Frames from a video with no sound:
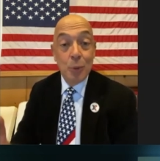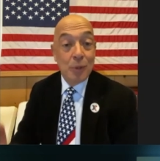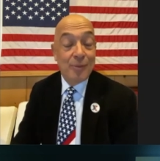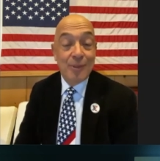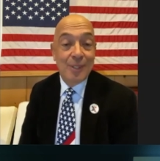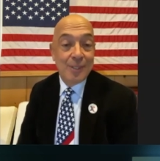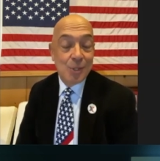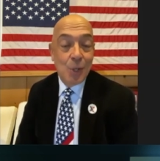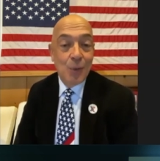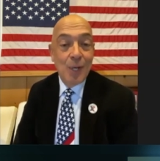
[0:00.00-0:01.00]
Uh,
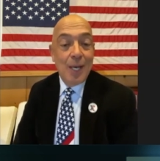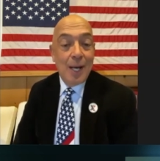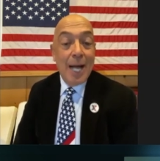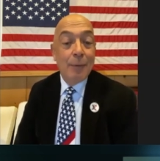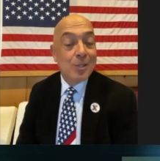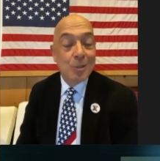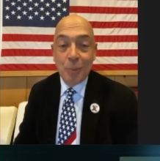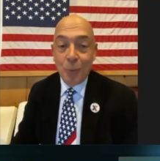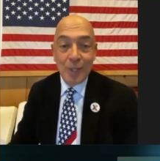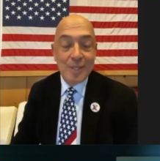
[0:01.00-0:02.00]
so I would
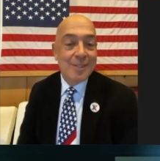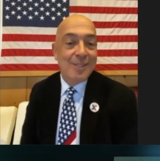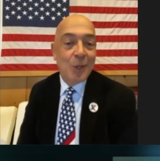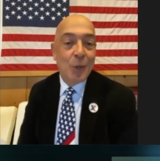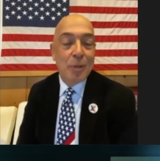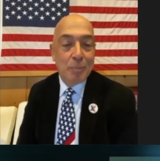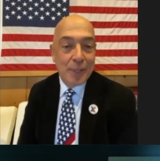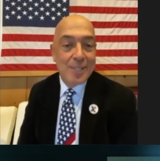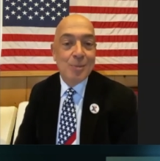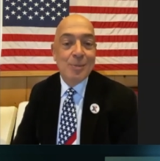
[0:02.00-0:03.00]
support you know the
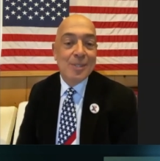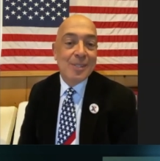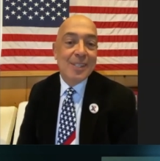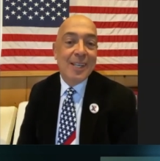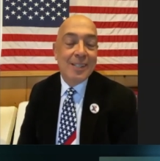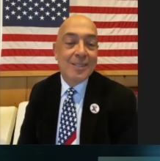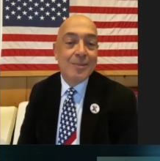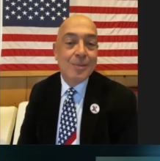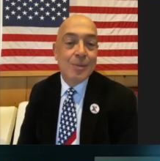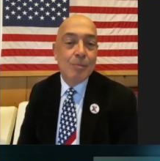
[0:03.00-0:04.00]
replacement and
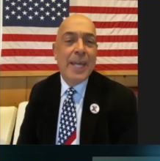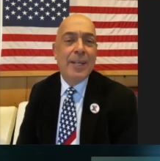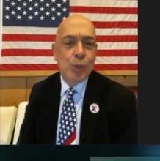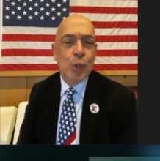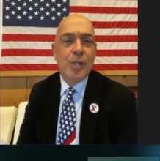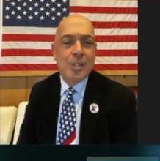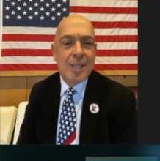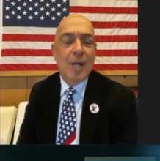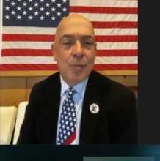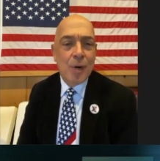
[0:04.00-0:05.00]
making sure it's
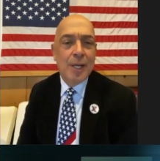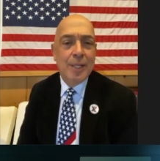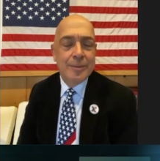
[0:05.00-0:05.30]
done right.